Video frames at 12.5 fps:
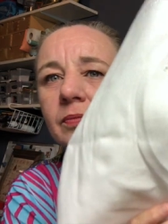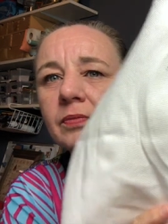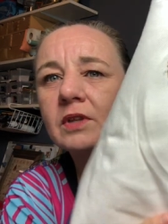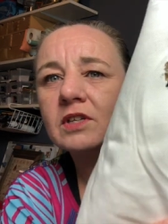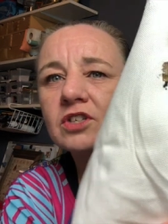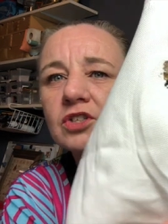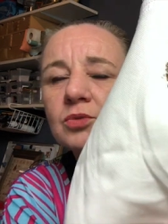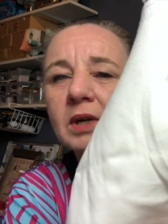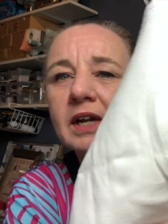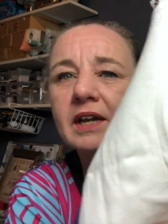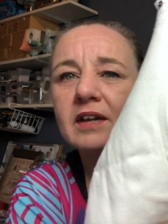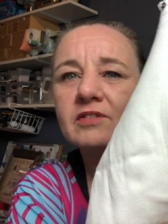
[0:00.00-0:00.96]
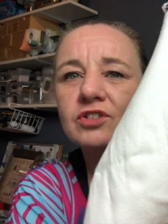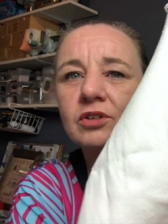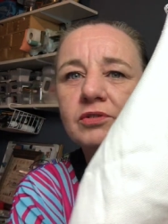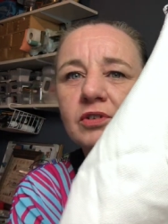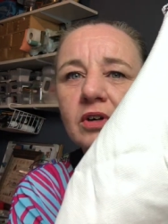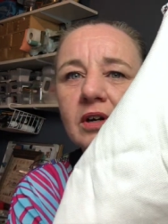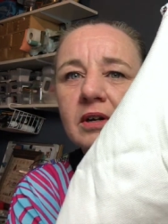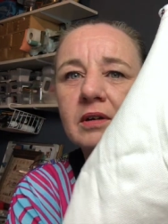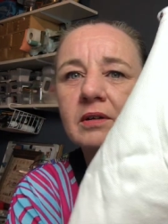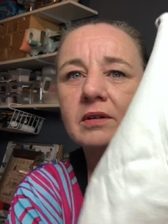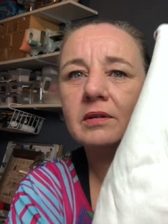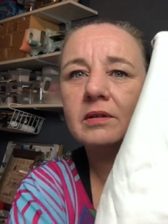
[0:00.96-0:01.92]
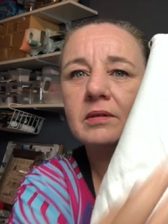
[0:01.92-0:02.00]
this is what I have so far.
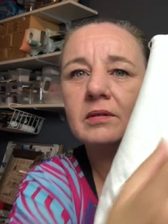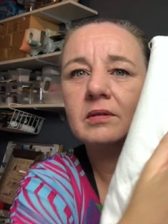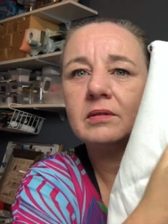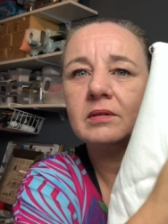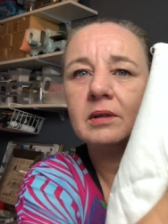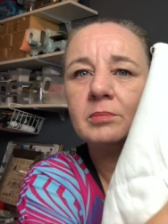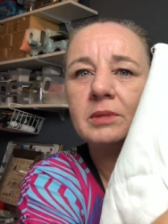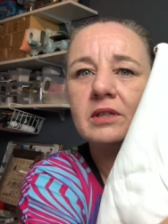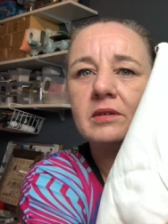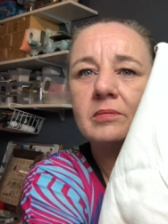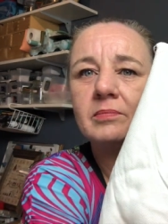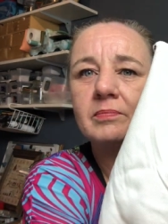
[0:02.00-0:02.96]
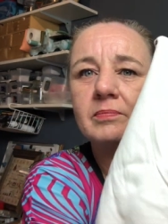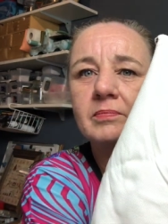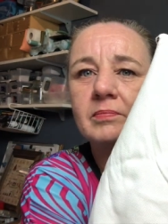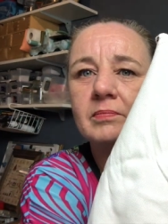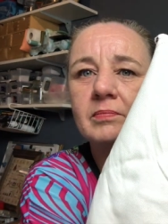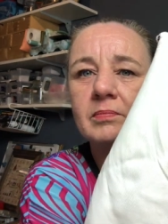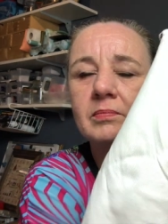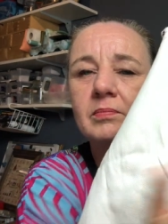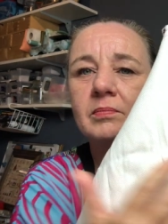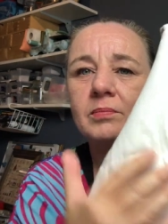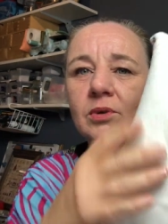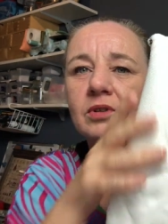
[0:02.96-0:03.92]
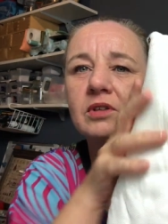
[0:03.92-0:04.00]
Let me
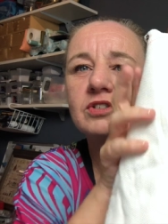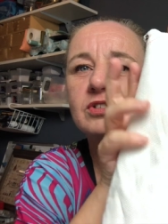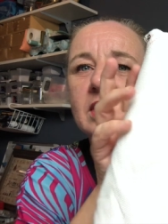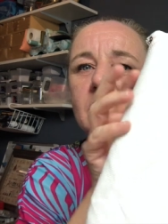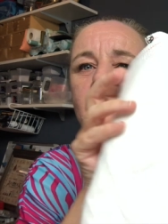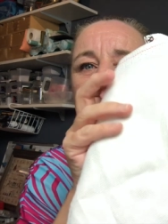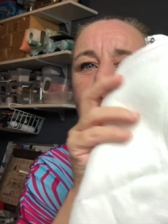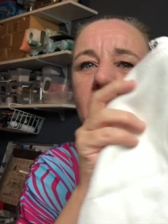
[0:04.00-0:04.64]
put this down.